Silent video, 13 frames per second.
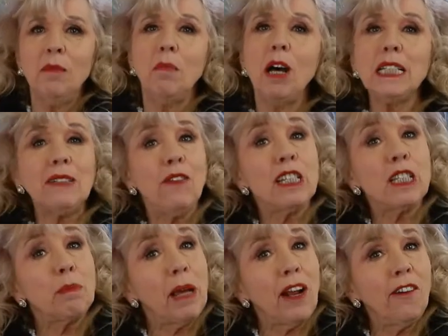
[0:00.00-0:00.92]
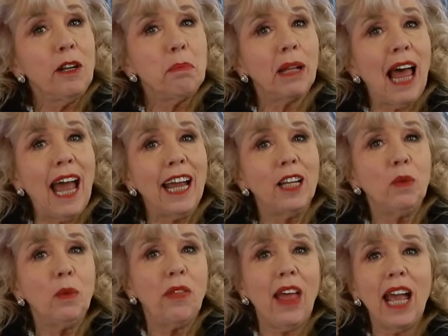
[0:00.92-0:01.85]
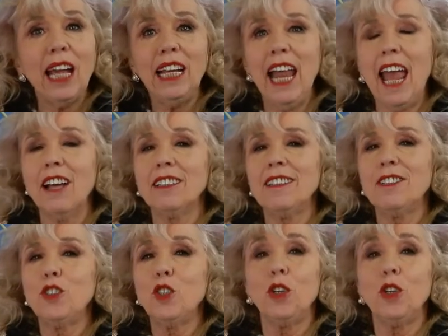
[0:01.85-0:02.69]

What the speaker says: Most of us have been on a plane when they announce,